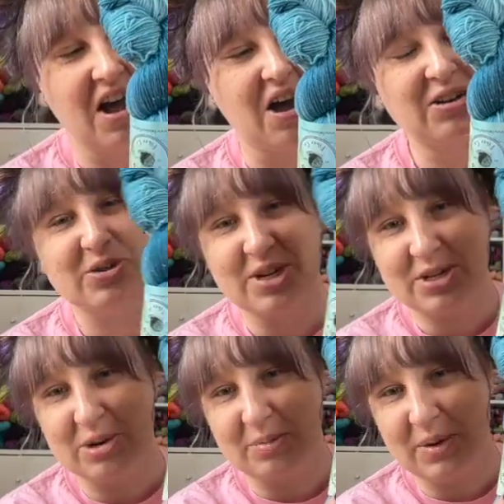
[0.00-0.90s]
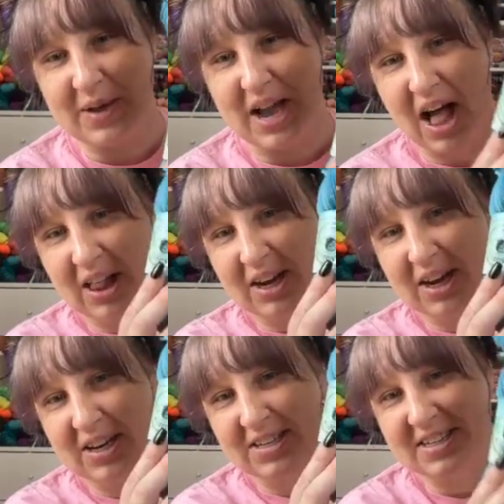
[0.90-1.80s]
our traditional Bluey
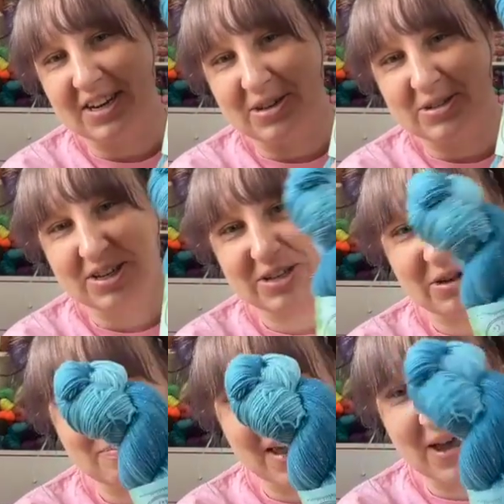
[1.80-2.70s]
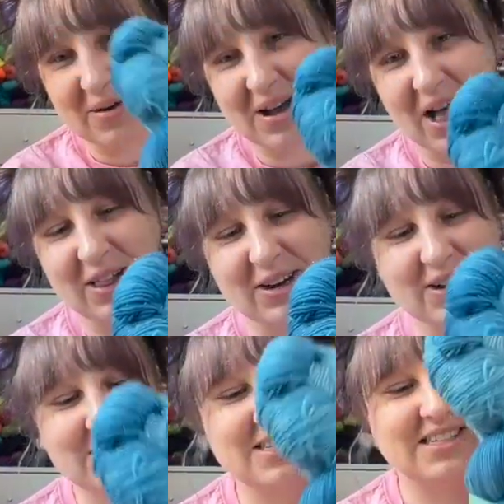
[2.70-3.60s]
colors and our traditional Bingo
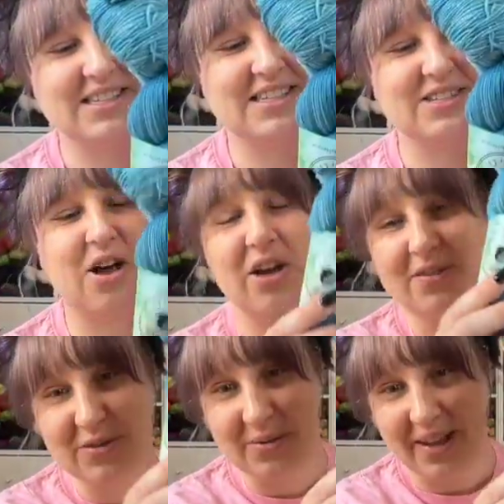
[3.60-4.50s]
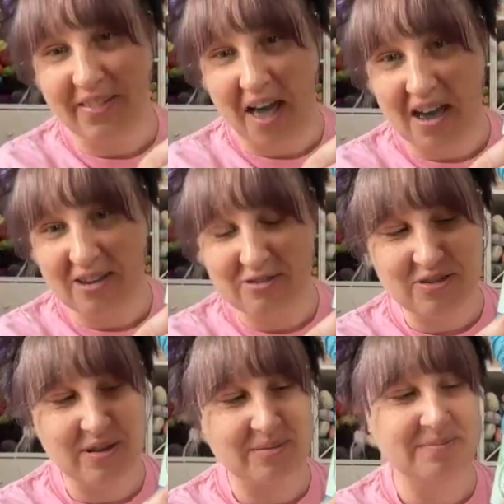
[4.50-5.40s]
colors. This is called For Real Life,
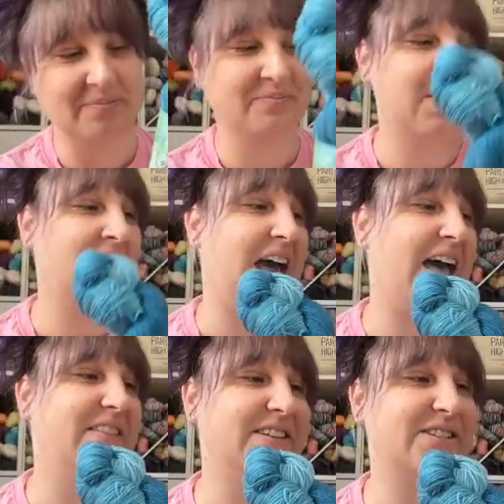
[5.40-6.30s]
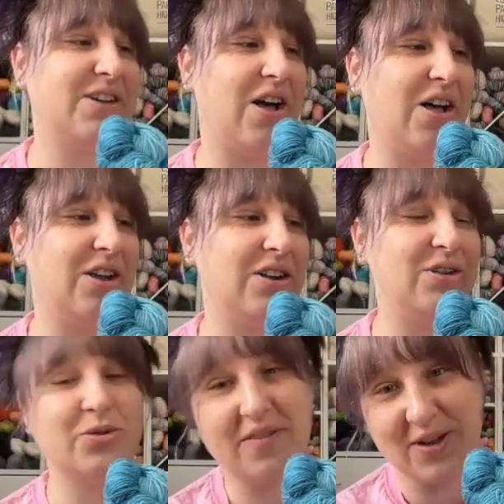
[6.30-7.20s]
and this is called
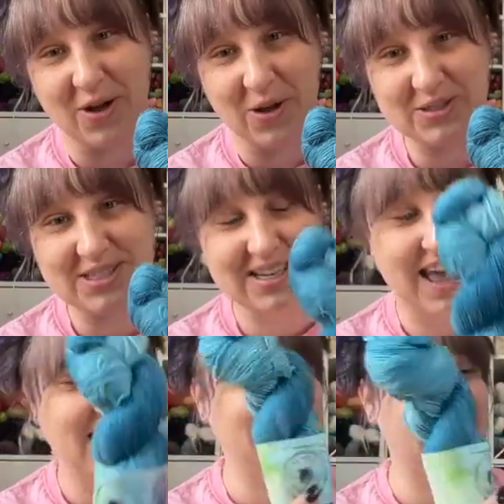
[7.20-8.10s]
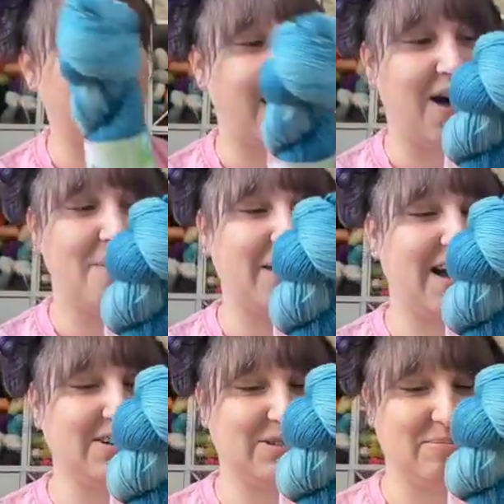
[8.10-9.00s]
Trificult, and oh my
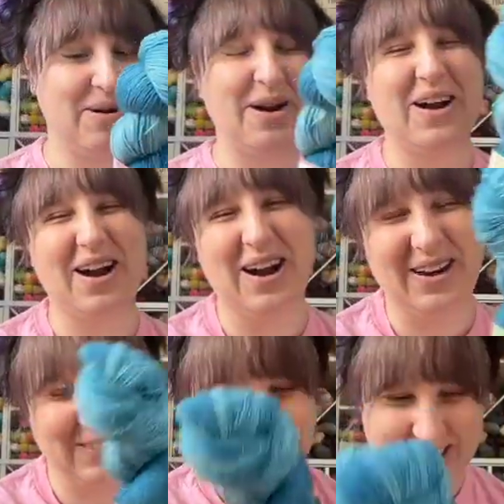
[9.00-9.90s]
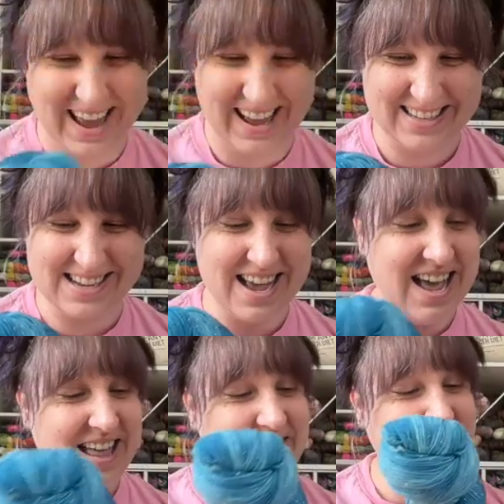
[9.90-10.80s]
gosh, they're perfect.
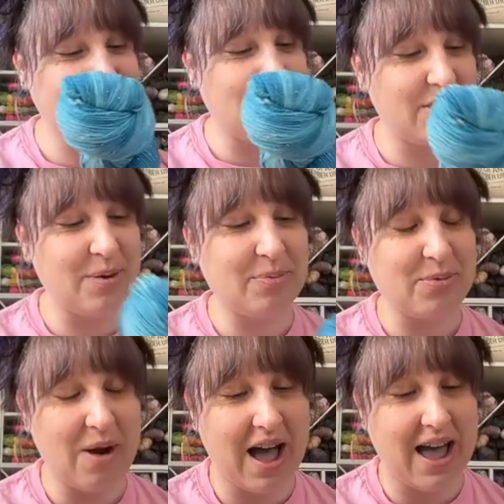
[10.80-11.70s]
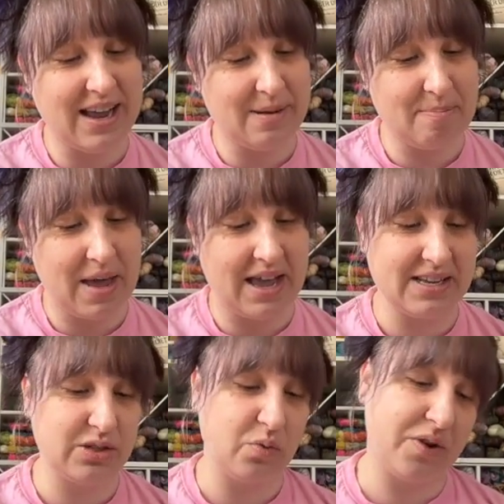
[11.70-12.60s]
This is on their Pride
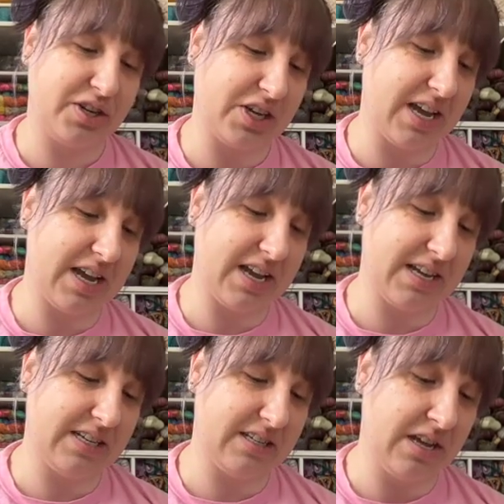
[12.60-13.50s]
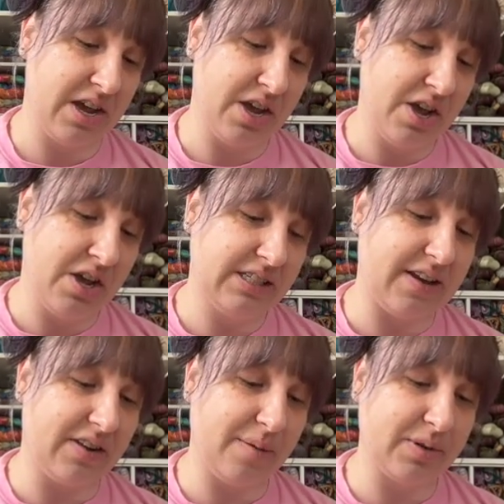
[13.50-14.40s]
base, which is
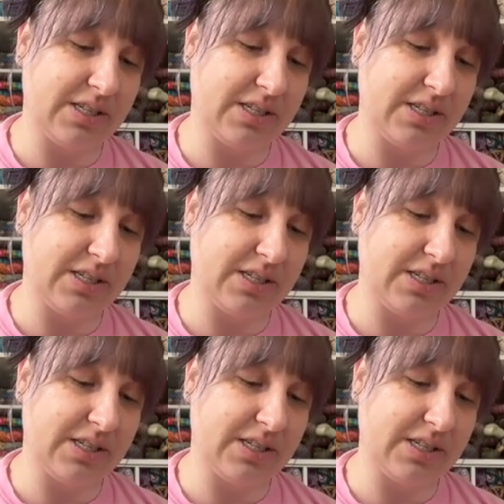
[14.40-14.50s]
70%